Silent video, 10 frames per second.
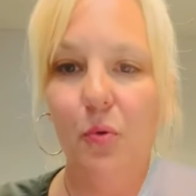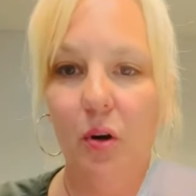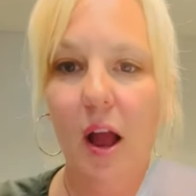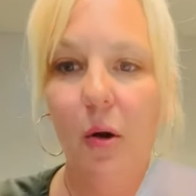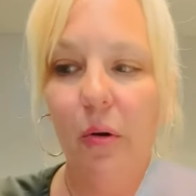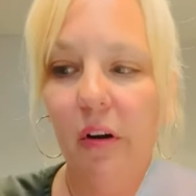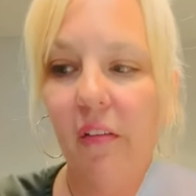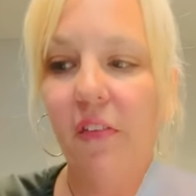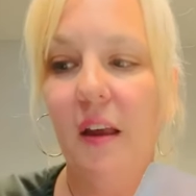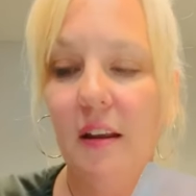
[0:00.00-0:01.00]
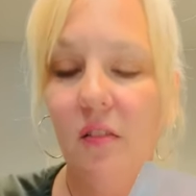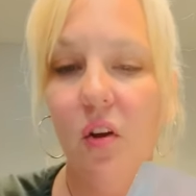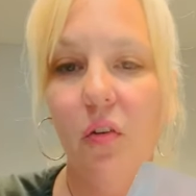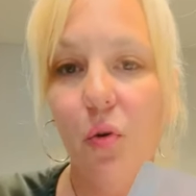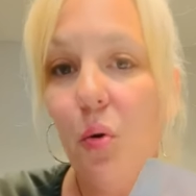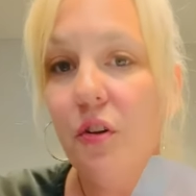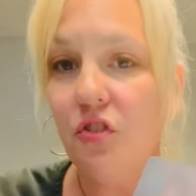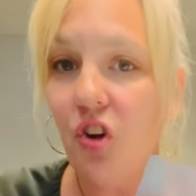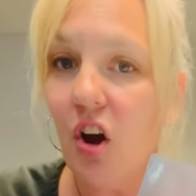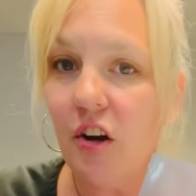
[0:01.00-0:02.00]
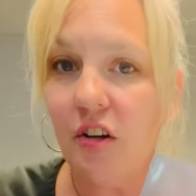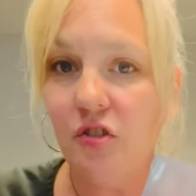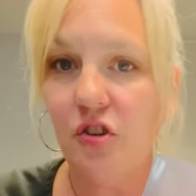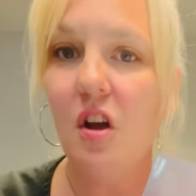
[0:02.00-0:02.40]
4 hours, and it does hold a charge